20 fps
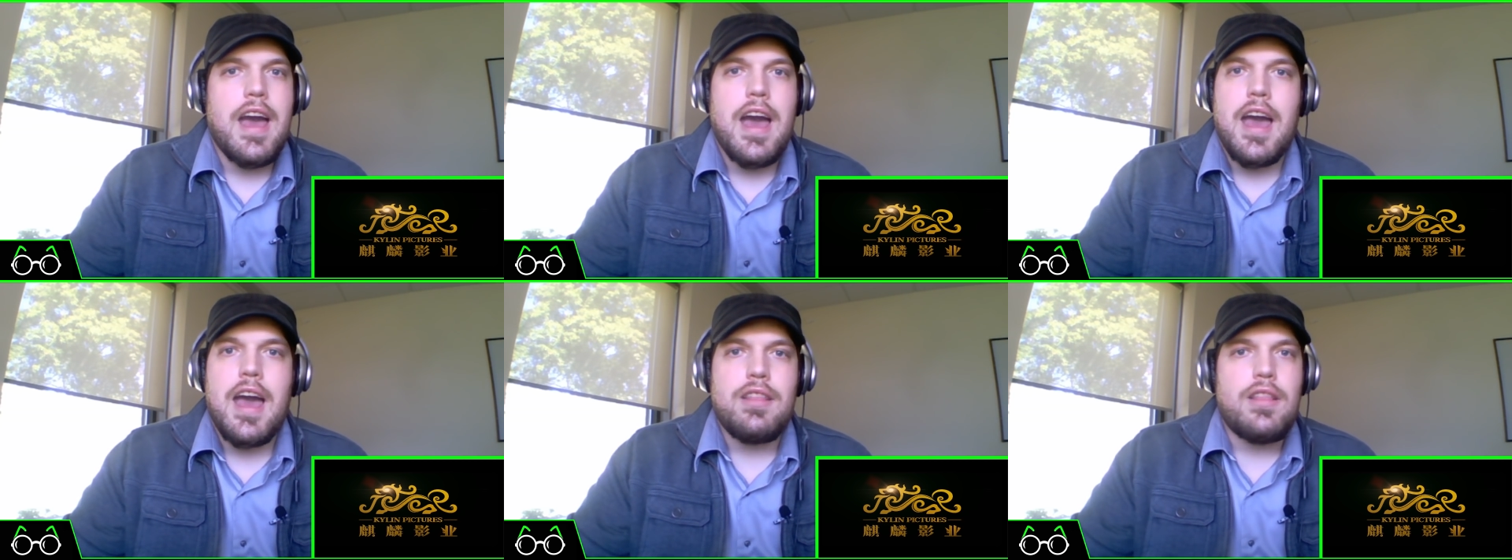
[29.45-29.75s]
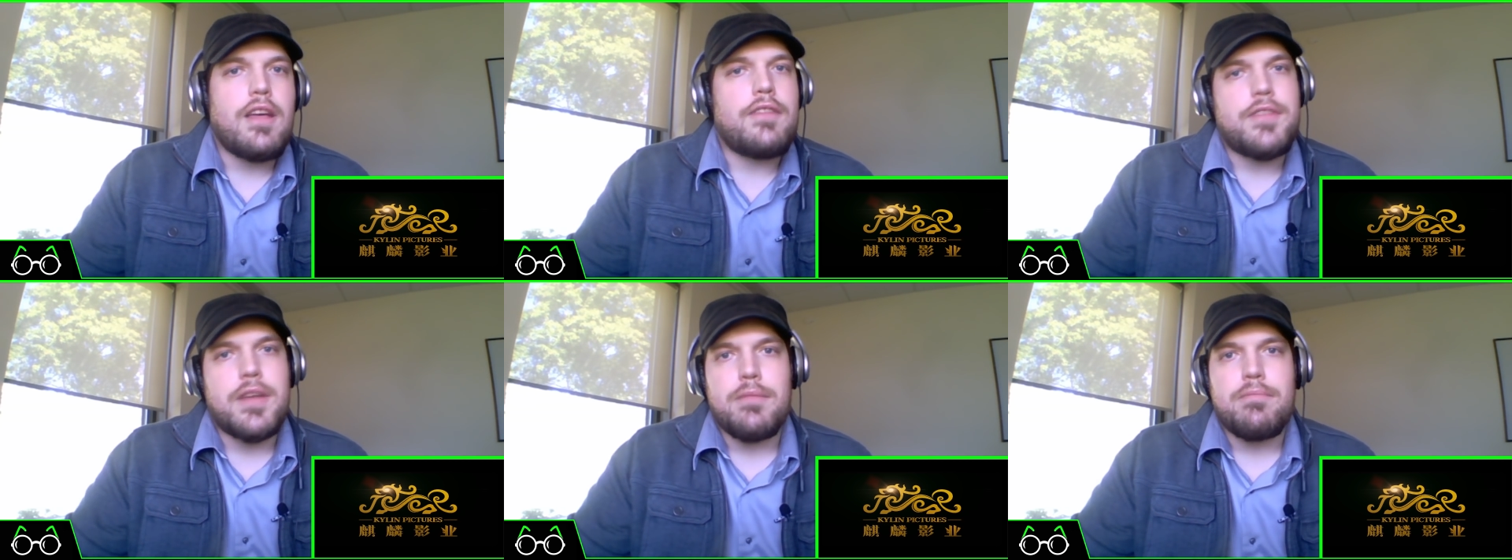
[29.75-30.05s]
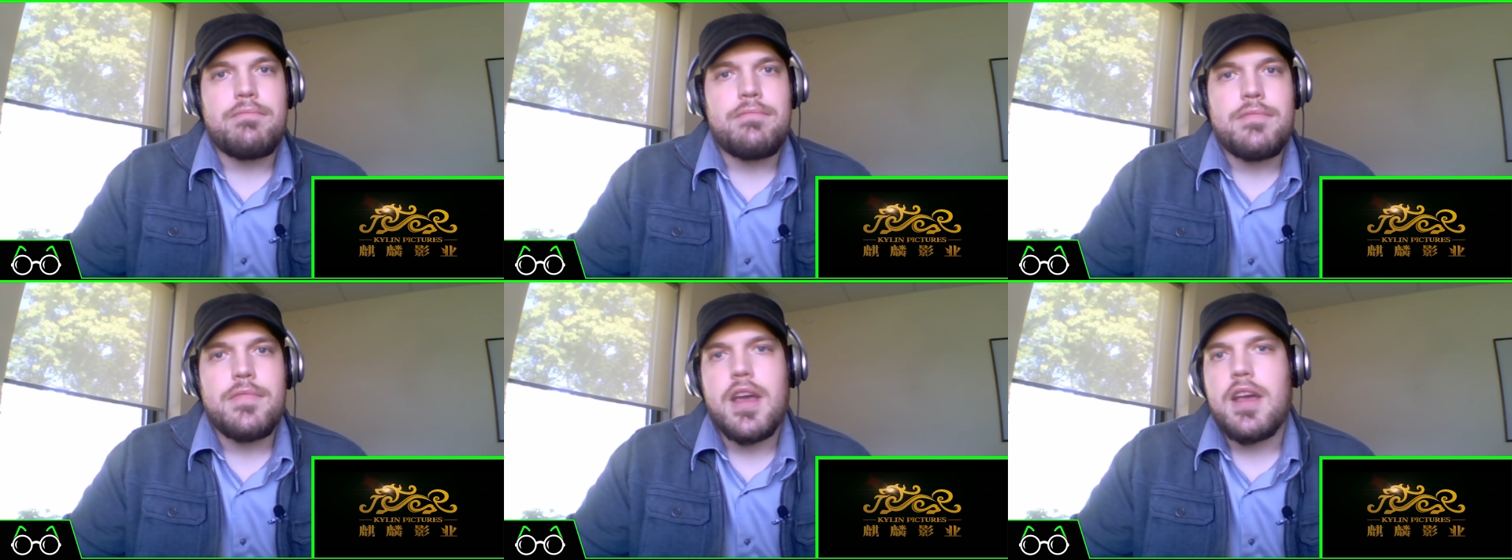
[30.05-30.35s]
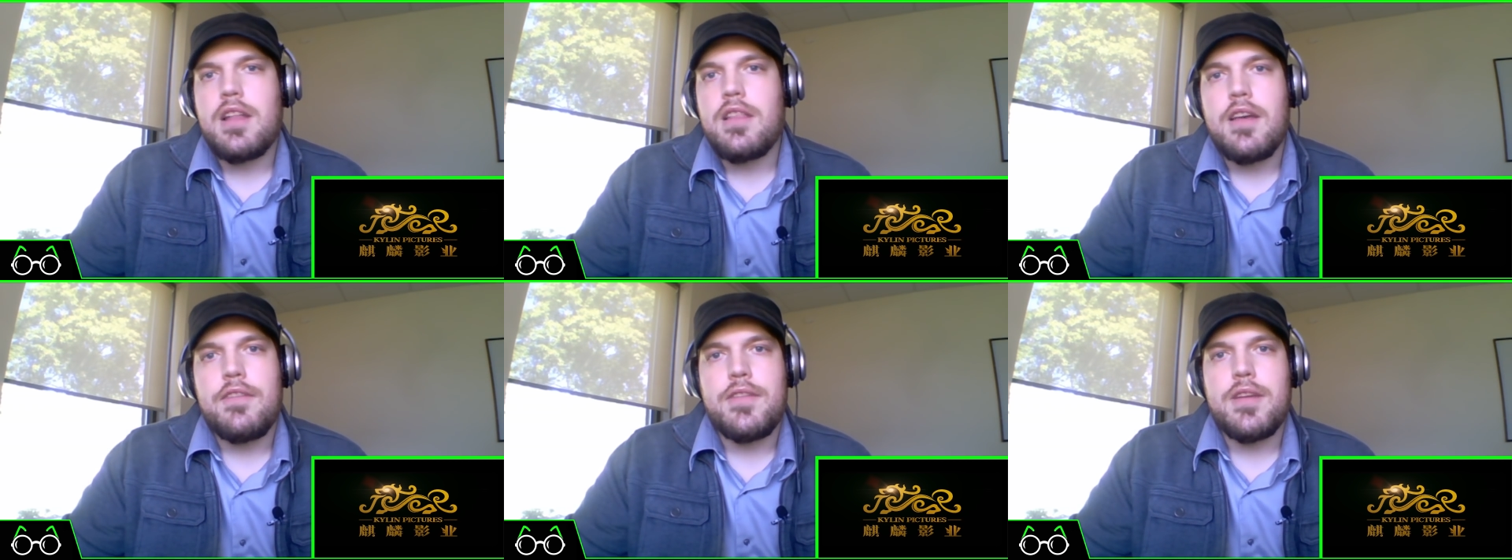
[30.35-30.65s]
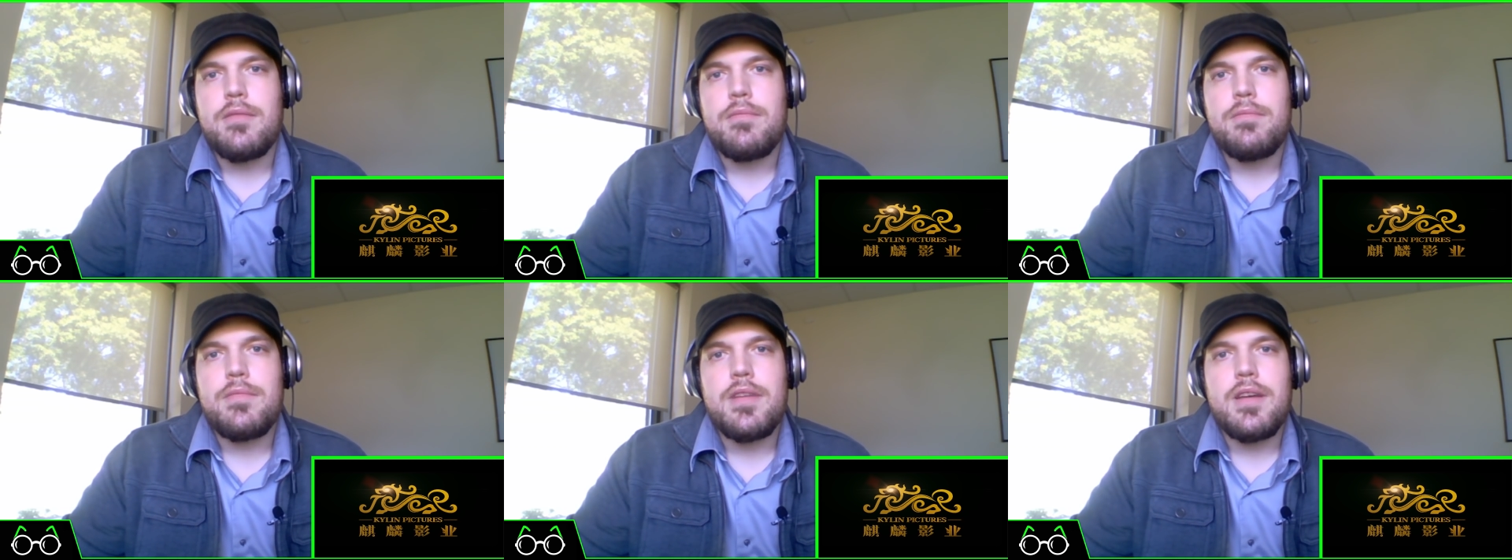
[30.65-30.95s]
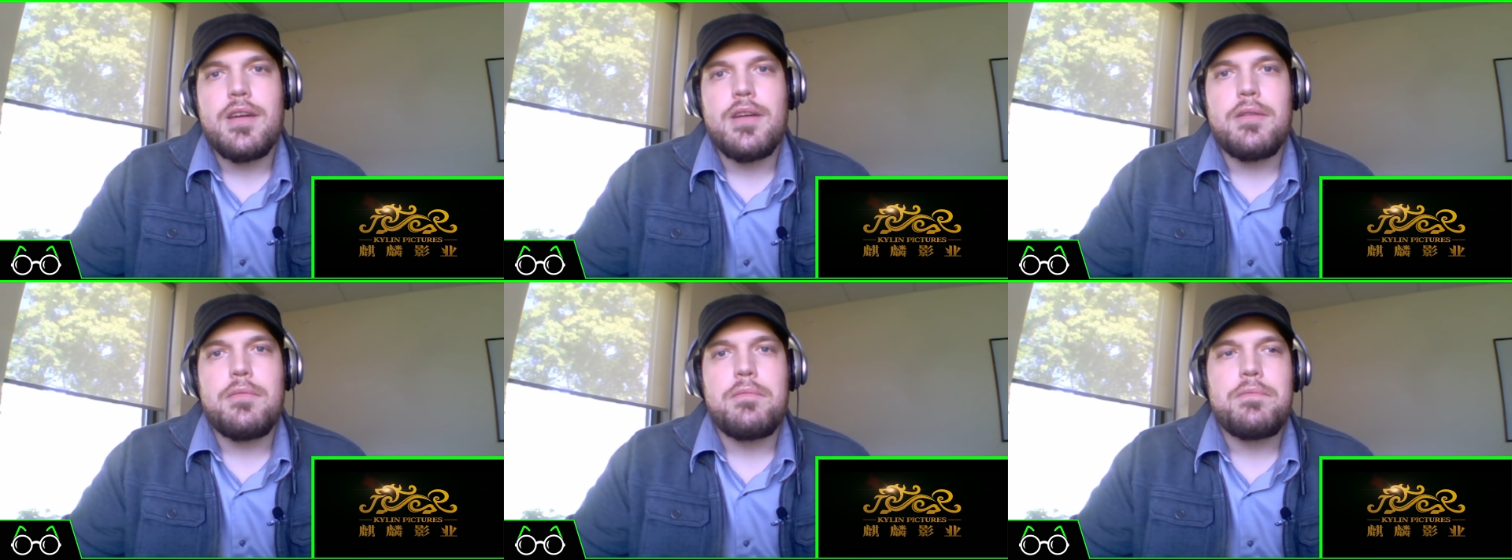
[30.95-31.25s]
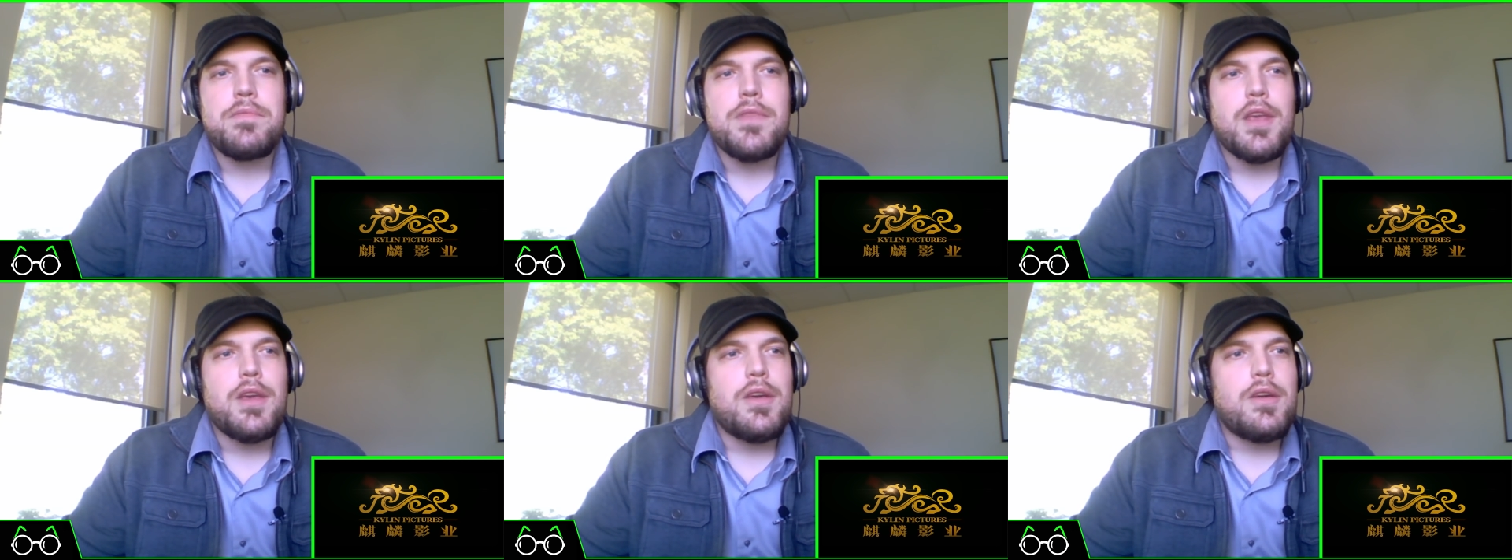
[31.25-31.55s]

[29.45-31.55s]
I loved him. I loved him. Um,